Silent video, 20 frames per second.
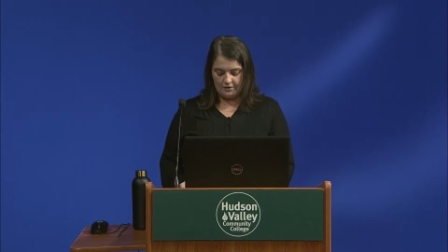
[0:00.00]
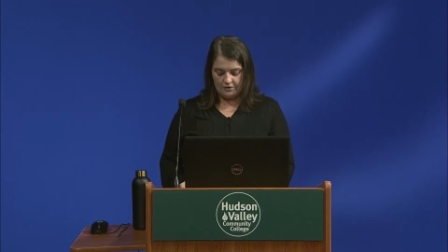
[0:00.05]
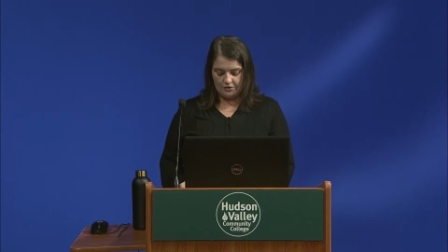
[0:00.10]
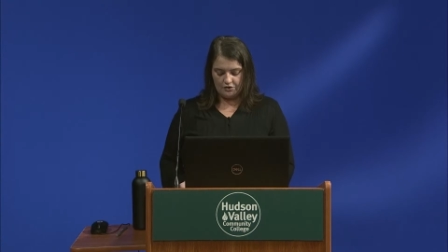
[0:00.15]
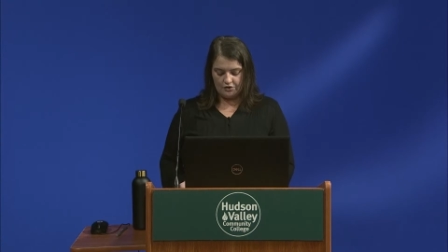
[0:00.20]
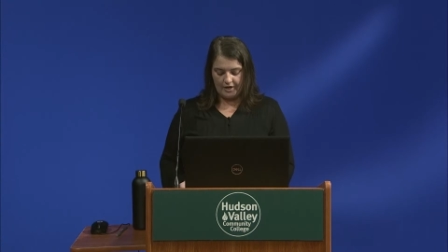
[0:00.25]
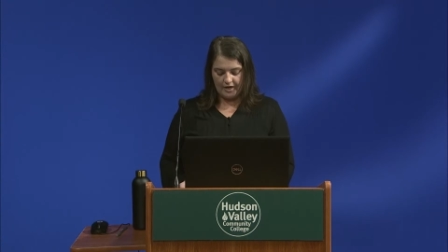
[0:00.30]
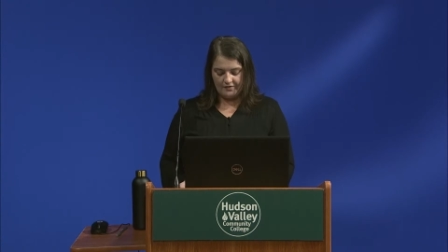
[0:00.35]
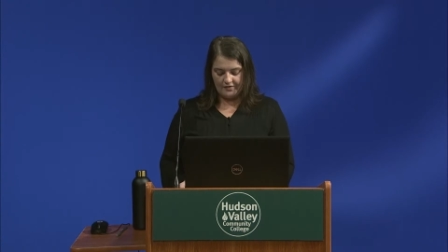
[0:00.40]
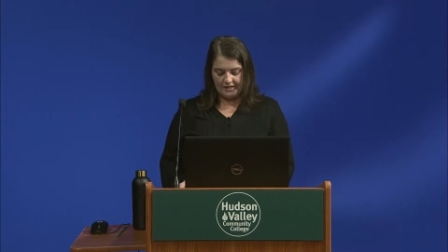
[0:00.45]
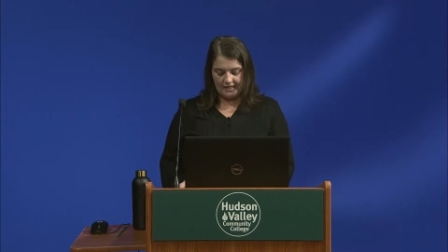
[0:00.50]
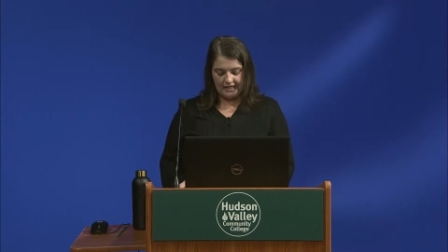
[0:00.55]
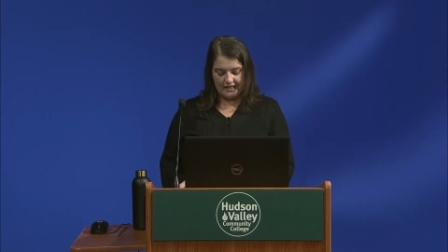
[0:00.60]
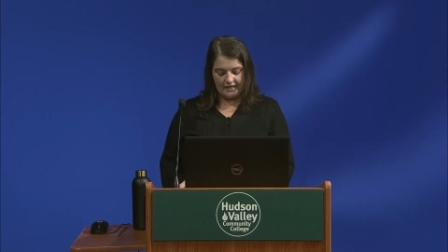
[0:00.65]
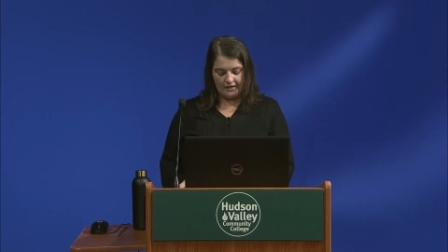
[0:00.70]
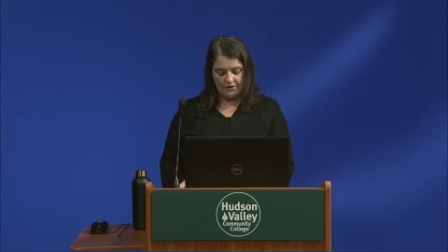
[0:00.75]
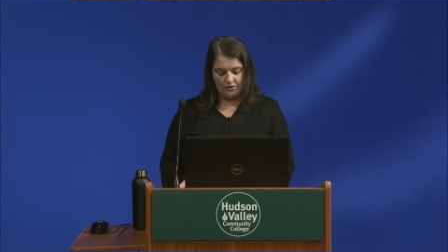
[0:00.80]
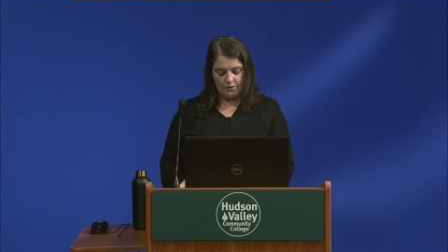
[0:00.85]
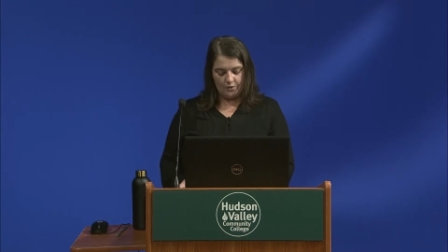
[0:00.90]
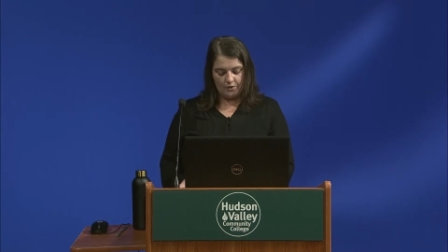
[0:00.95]
traveling
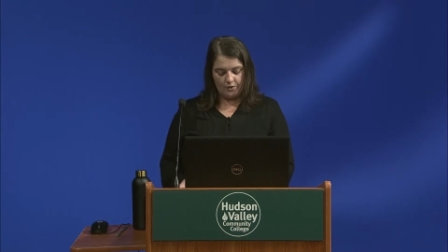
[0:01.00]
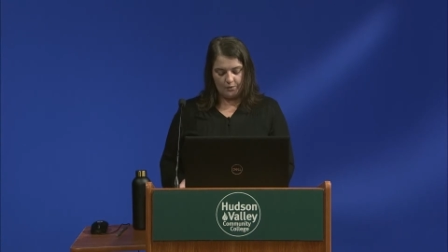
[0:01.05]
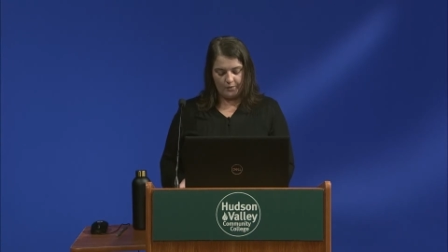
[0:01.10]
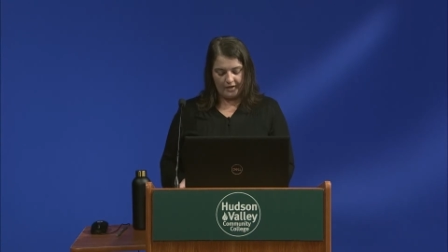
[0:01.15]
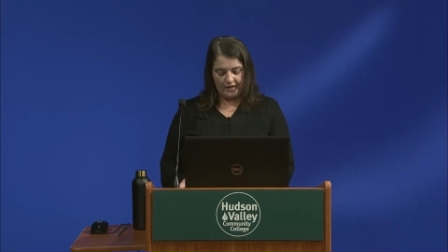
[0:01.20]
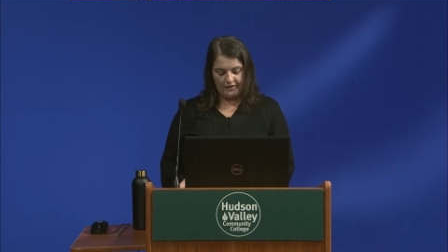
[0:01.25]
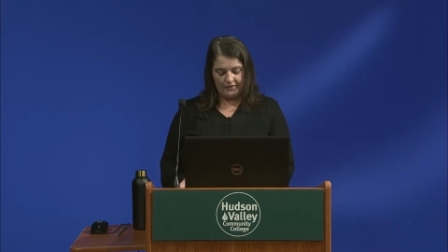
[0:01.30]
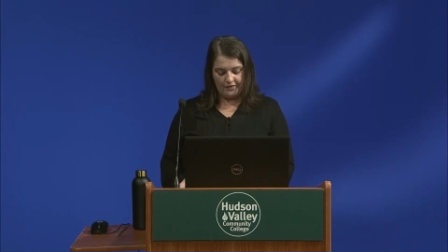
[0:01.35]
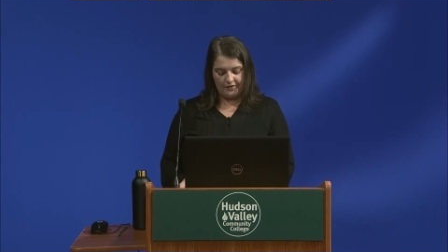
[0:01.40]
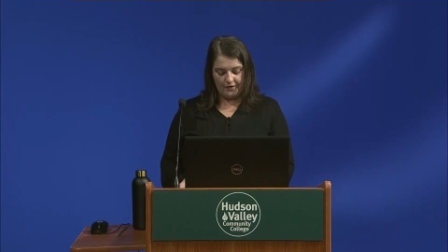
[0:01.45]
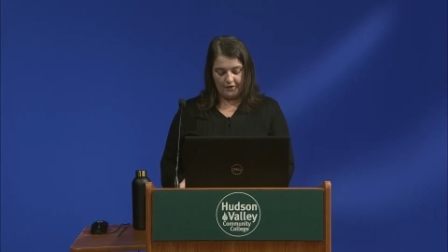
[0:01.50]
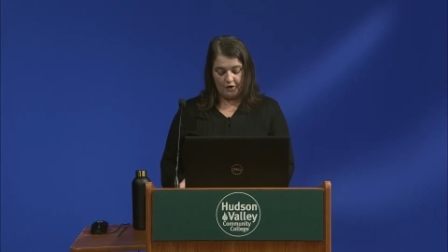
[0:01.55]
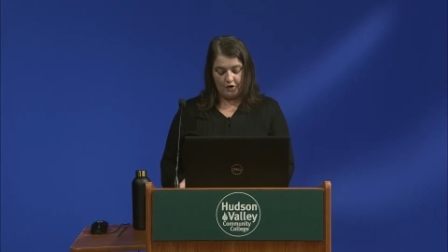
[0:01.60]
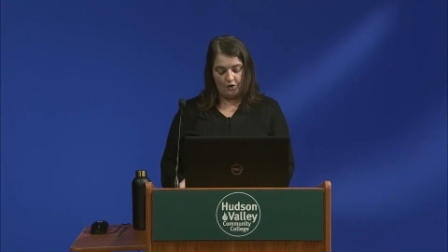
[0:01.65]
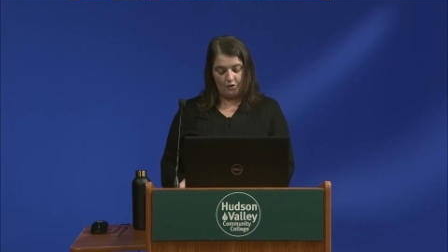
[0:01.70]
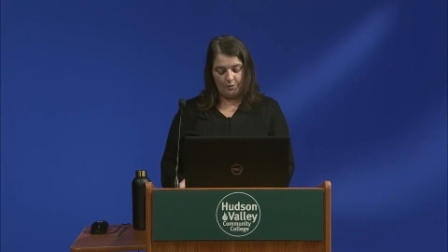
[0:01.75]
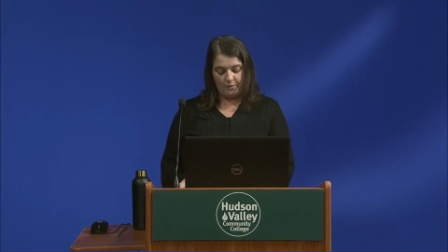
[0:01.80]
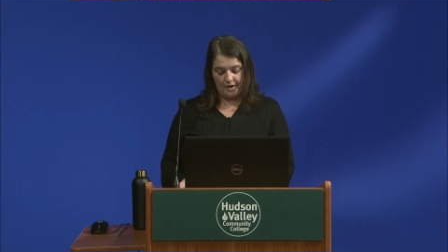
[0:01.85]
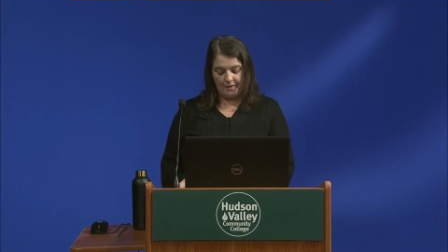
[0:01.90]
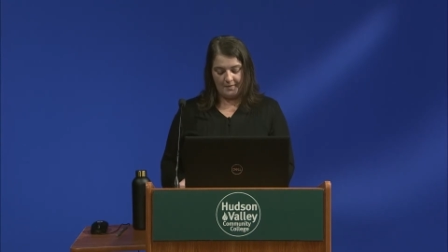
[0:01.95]
in or with their
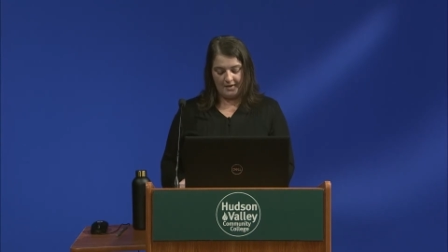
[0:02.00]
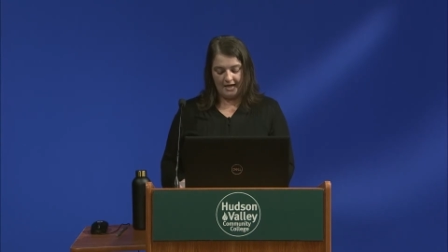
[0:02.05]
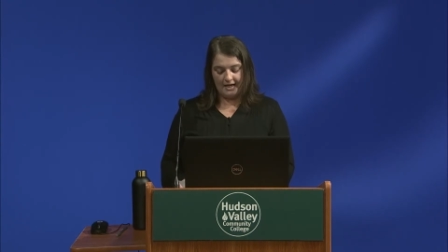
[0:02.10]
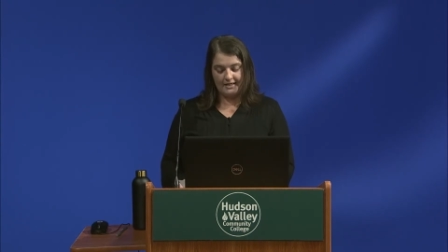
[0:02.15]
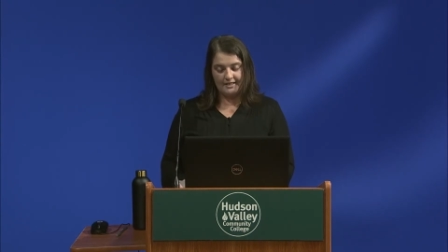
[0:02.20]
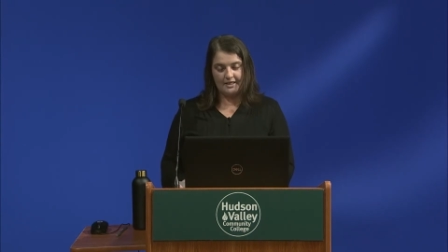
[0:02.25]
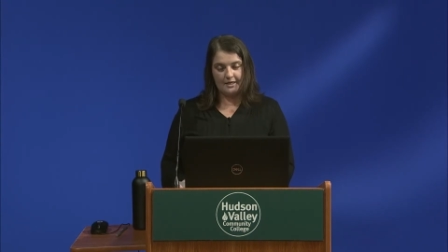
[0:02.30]
home right behind